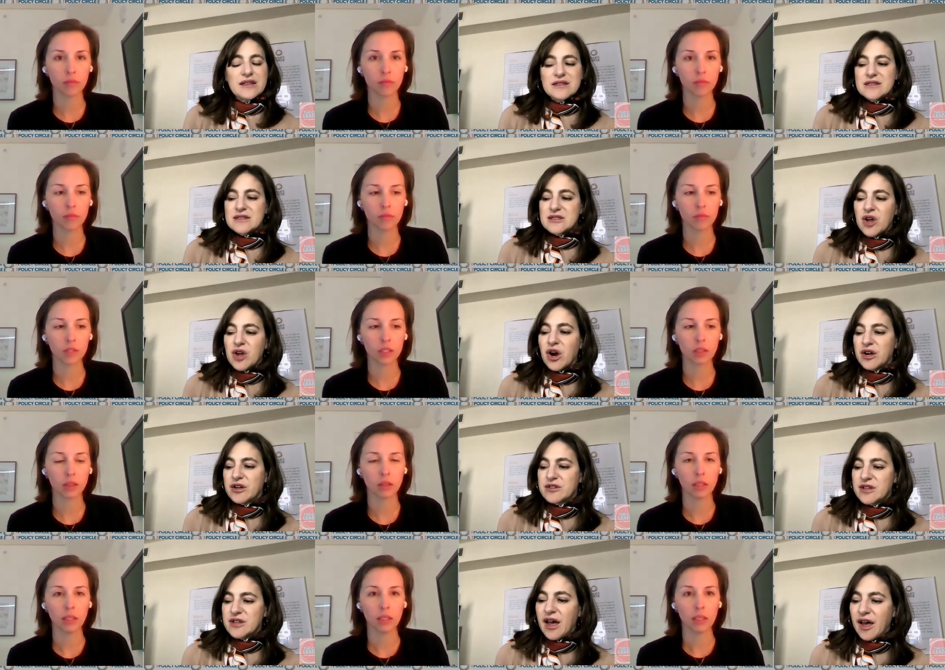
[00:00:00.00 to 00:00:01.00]
Speaker 1: can
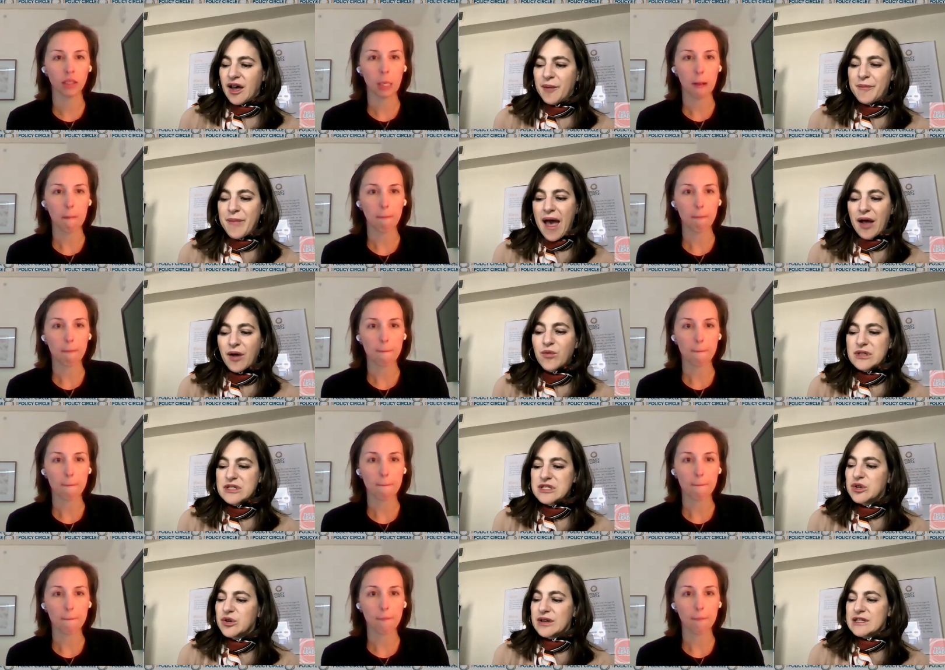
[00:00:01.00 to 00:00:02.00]
start a PAC.
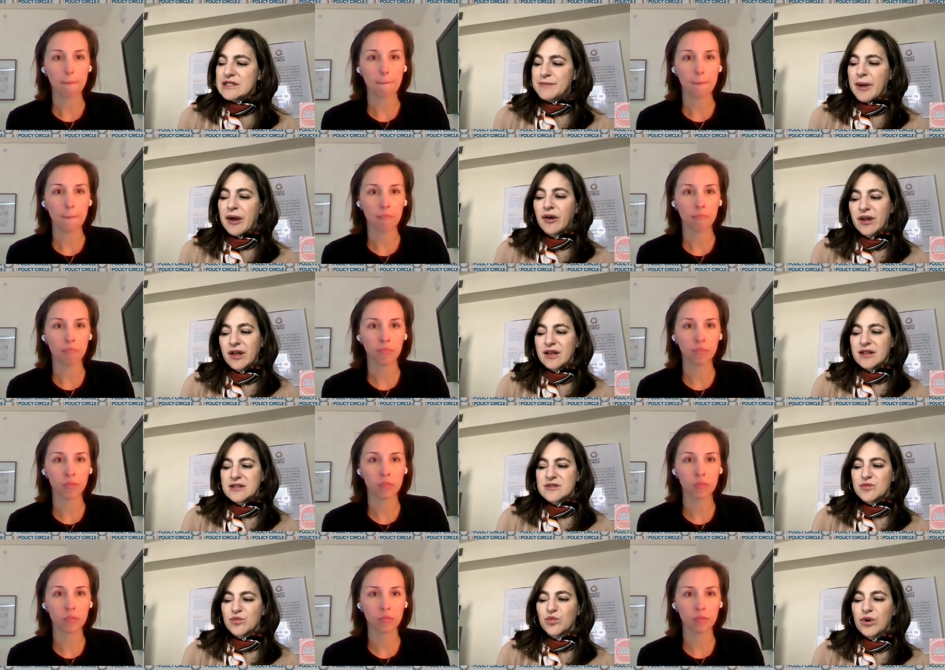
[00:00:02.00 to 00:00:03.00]
What's your
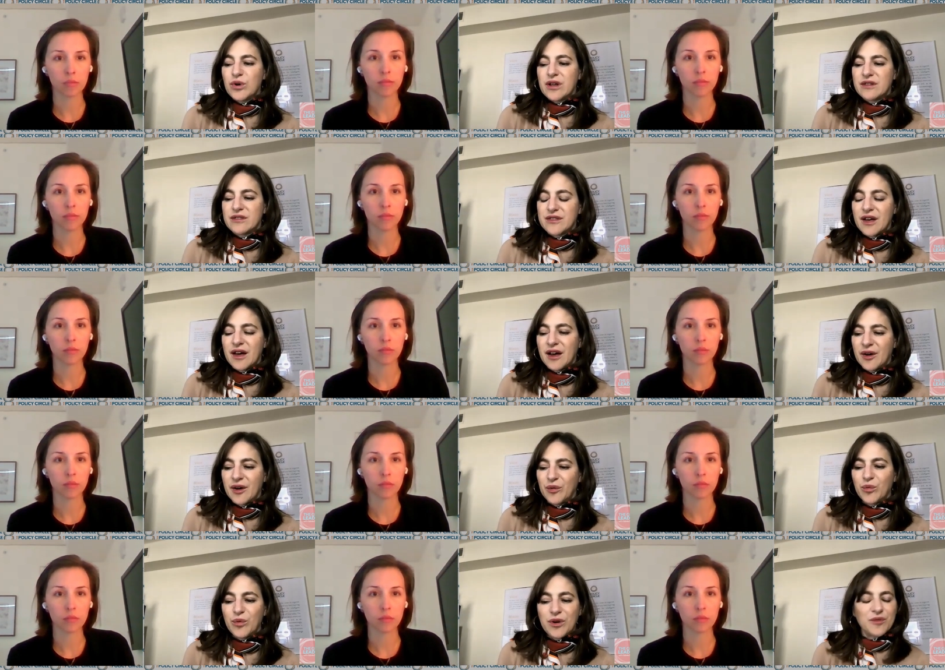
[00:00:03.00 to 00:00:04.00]
experience with
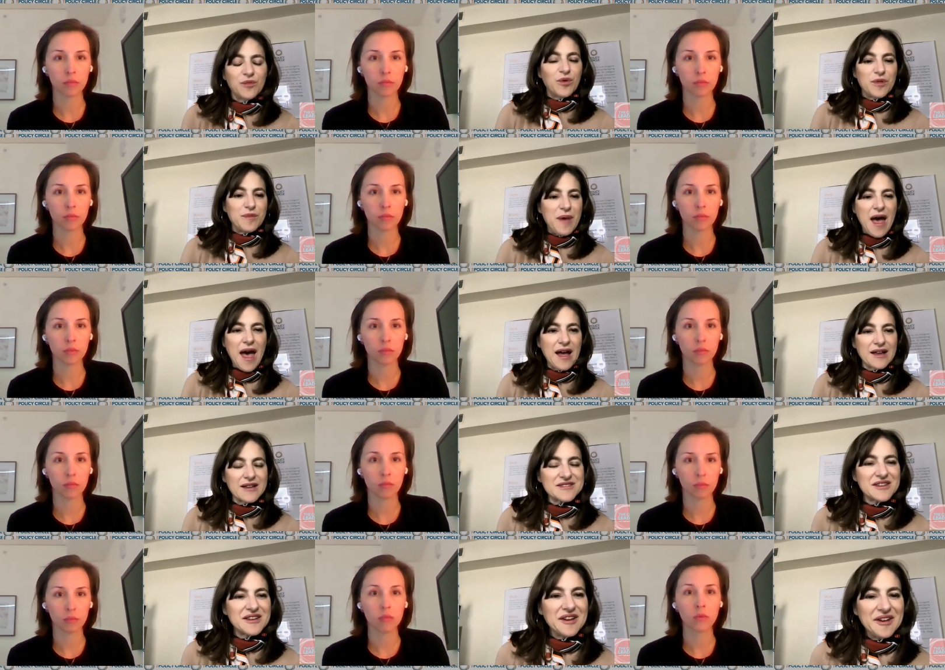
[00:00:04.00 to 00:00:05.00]
uh, with with
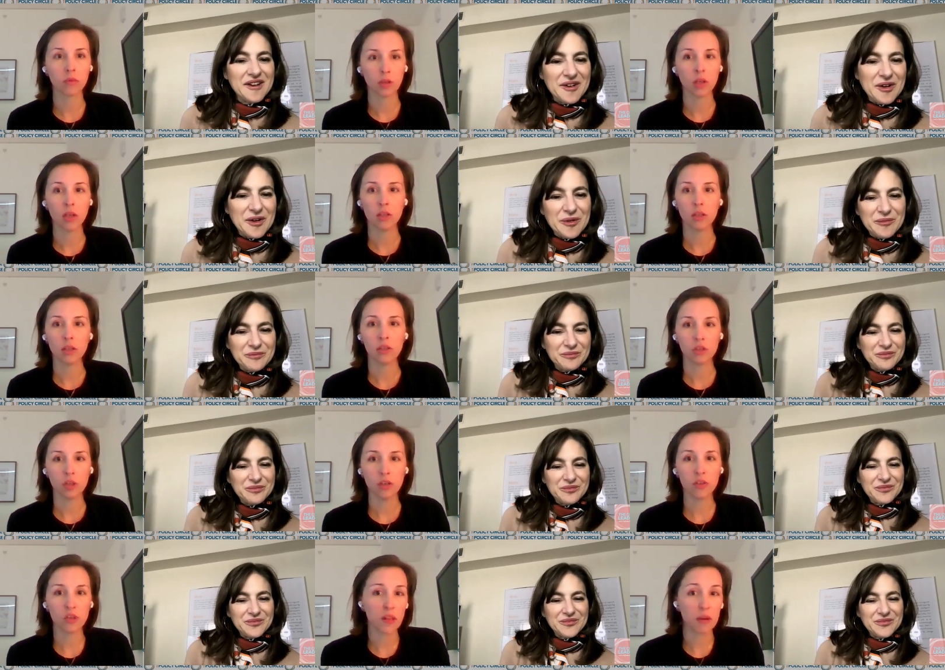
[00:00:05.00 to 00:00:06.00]
PACs?
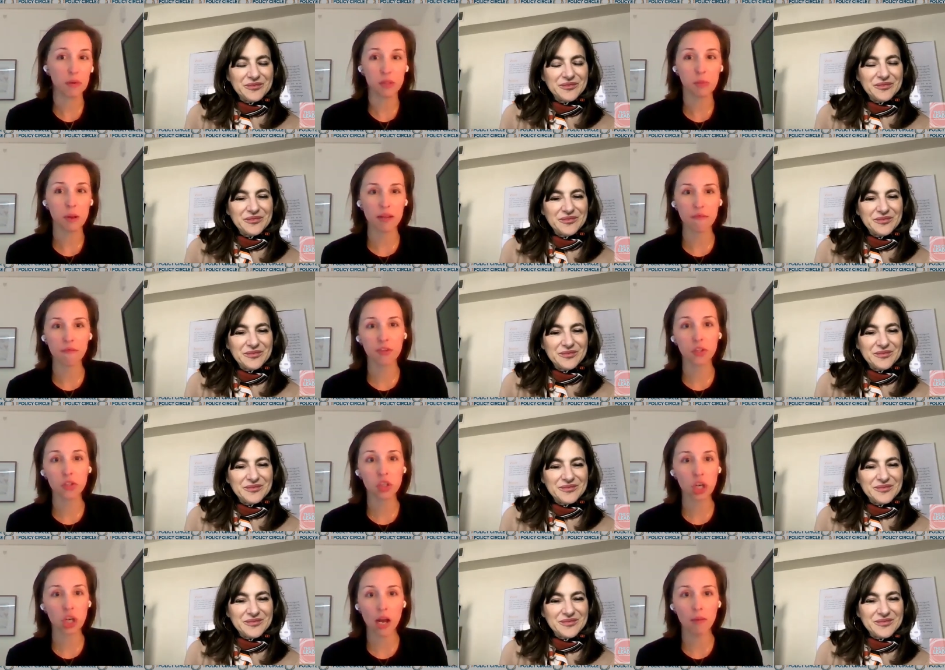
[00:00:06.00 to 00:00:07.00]
Speaker 2: Sure. So that was my
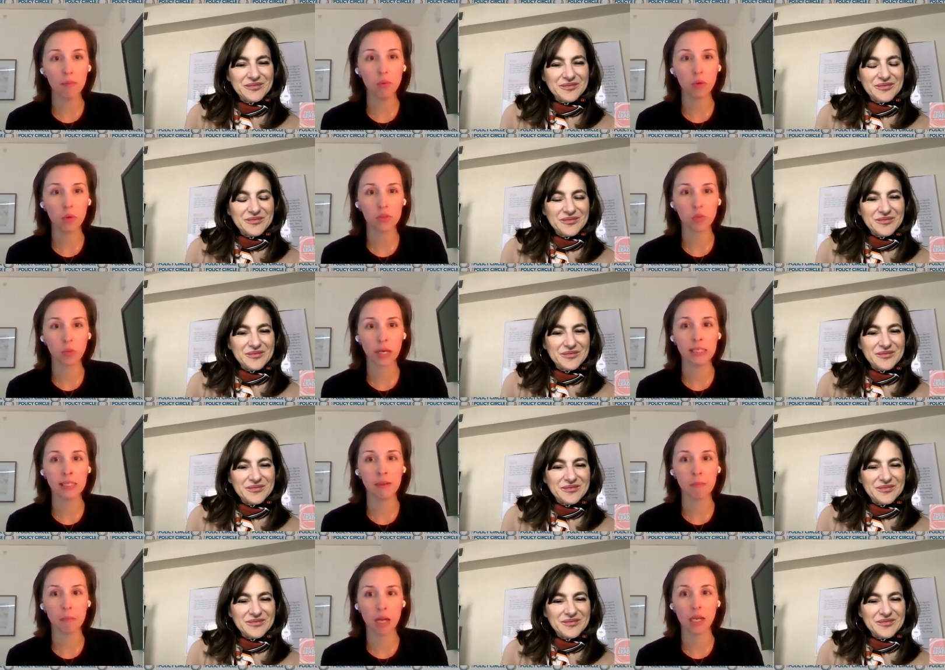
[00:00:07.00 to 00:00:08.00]
first job was
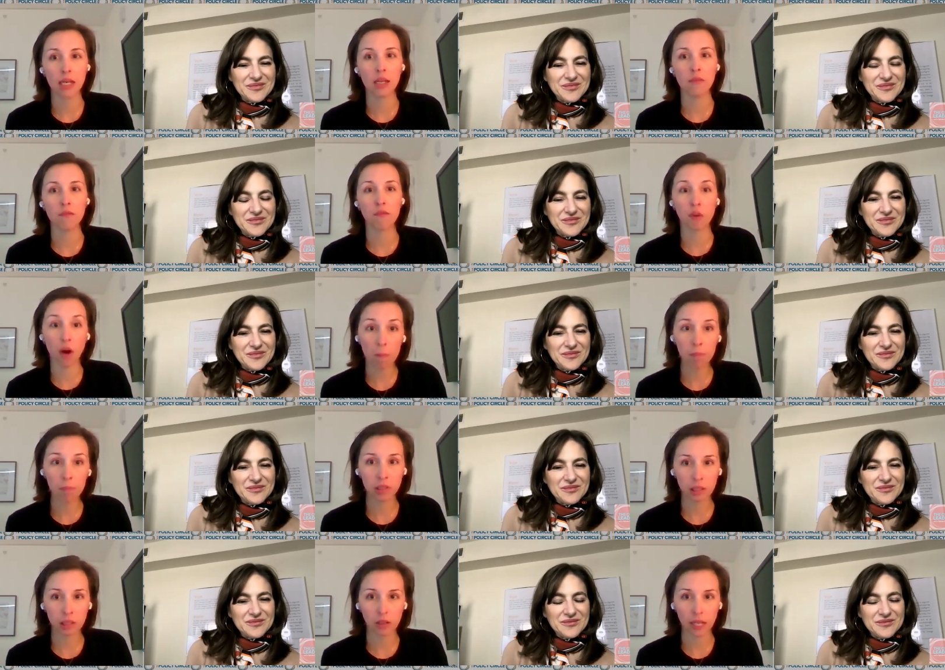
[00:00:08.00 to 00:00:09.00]
raising money from
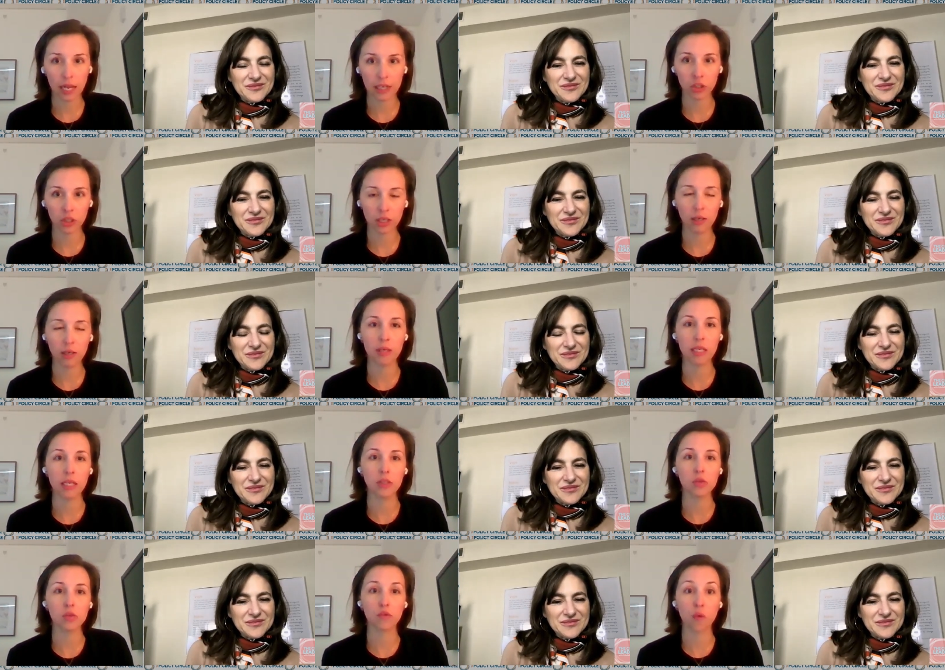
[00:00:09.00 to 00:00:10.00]
political action
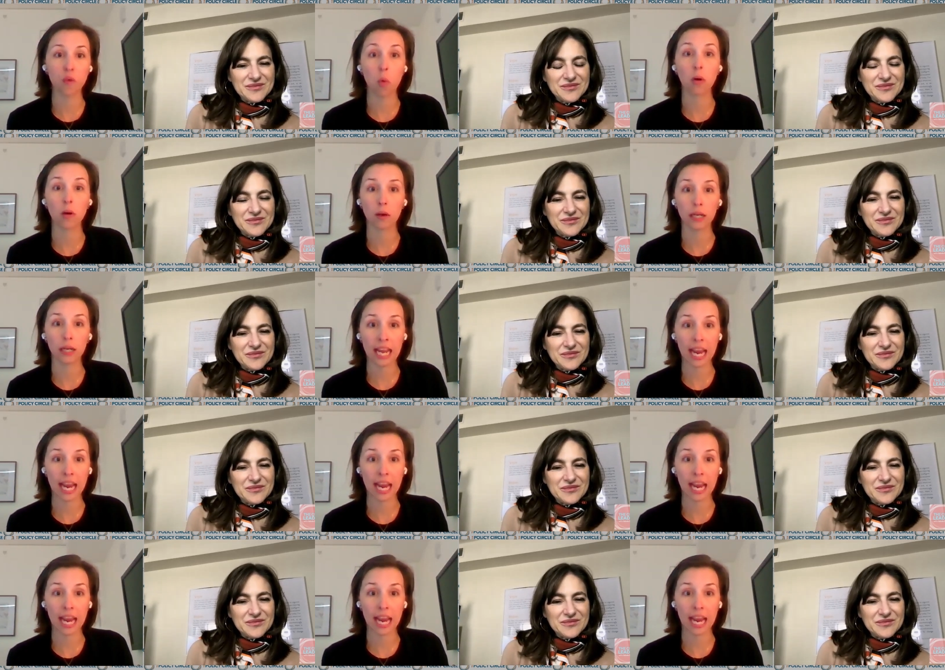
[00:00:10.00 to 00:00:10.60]
committees for